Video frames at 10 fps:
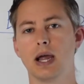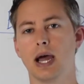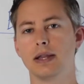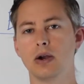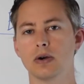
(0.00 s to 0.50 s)

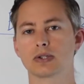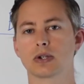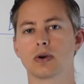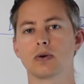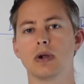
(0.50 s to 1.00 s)
and then
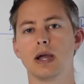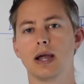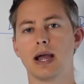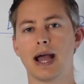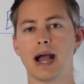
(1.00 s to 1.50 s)
also
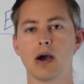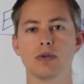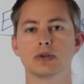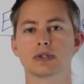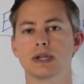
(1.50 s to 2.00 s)
how
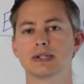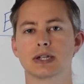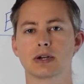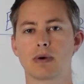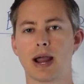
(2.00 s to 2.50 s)
those things
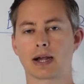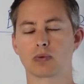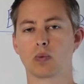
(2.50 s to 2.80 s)
interact.